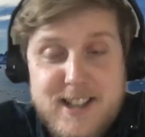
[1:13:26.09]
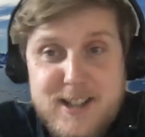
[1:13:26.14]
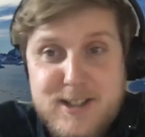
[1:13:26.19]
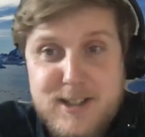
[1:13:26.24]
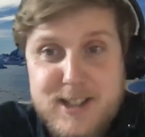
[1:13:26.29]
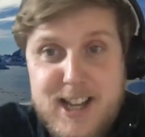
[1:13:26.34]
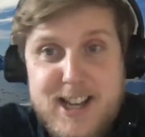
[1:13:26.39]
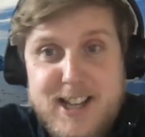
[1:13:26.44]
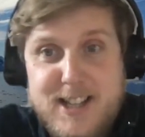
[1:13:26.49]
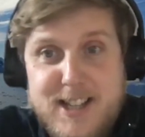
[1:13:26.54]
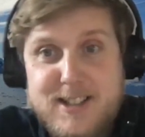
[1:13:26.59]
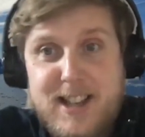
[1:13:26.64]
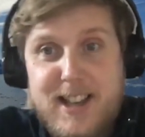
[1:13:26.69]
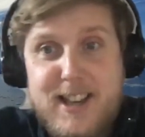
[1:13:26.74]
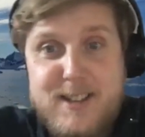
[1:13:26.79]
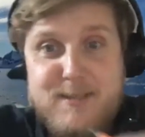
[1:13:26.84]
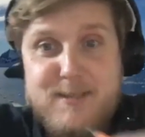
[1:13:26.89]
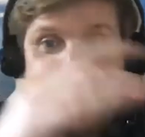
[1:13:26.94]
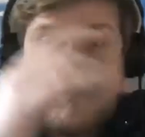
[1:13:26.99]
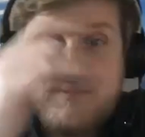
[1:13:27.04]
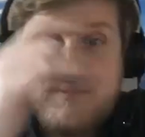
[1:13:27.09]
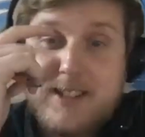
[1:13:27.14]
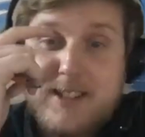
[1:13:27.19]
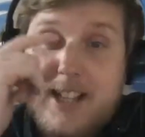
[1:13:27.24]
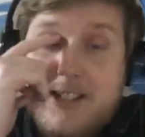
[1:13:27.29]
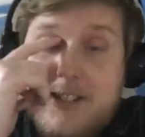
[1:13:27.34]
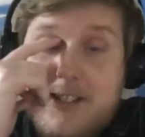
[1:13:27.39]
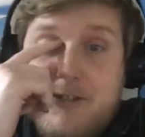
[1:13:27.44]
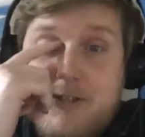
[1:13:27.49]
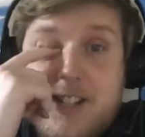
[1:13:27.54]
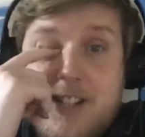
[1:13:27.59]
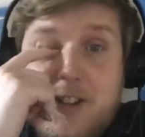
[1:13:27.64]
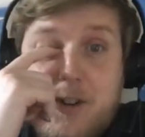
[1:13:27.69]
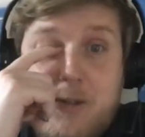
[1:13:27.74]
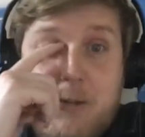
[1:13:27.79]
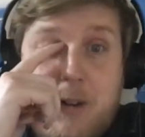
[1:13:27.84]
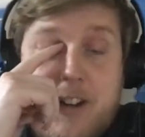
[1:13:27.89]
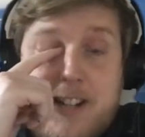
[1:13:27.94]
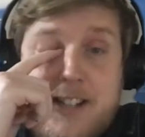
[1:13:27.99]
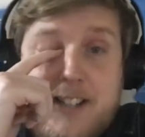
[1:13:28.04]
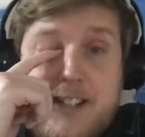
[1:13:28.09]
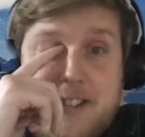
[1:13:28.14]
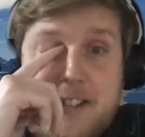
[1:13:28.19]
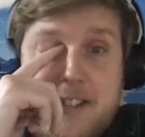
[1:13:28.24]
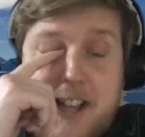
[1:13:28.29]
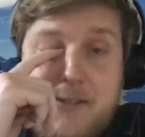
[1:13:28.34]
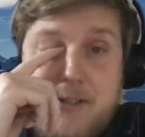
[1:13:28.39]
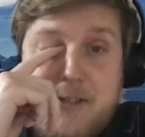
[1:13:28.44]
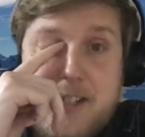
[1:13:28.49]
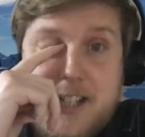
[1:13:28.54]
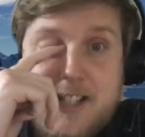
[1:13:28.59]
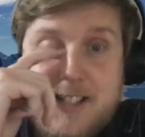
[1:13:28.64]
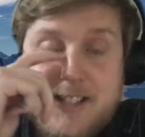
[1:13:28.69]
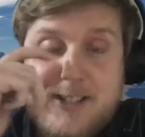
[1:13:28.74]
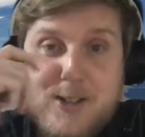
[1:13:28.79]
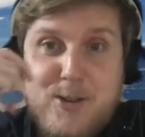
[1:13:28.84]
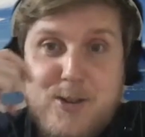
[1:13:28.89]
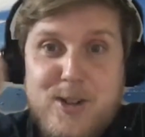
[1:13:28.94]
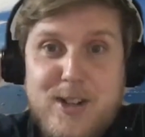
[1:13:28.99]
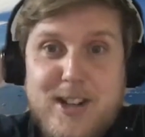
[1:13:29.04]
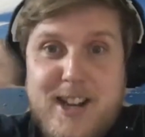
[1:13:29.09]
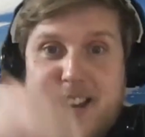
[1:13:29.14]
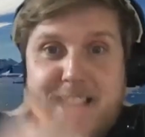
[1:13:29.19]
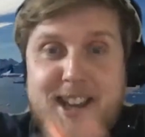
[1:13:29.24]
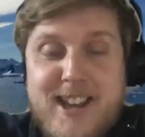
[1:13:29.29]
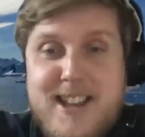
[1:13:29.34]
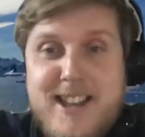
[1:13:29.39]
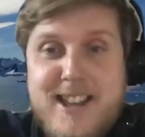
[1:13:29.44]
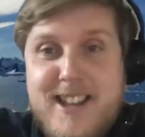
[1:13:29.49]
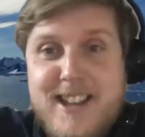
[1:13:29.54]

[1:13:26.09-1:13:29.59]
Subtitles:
So that's a really good one. Every day is a school day.